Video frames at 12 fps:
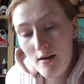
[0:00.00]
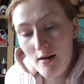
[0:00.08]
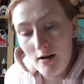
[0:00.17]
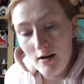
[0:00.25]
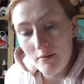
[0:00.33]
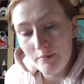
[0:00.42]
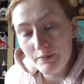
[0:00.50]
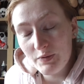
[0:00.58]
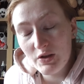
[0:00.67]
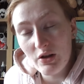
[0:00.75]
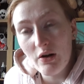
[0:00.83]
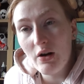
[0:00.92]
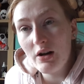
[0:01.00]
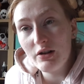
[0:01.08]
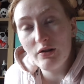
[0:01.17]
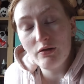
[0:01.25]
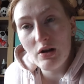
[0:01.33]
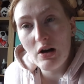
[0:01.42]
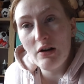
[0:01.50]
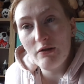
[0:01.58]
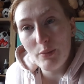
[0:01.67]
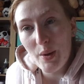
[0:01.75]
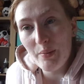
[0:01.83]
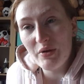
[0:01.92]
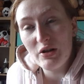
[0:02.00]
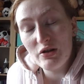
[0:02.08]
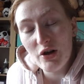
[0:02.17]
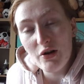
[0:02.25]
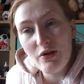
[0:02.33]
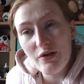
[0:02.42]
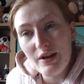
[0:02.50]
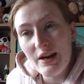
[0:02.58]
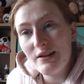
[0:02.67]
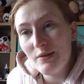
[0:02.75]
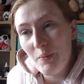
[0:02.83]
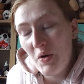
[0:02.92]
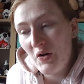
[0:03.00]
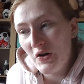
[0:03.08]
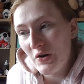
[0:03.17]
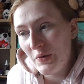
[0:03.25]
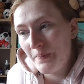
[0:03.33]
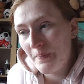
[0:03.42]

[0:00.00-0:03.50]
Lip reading: So I shall try and remember to show you that tomorrow.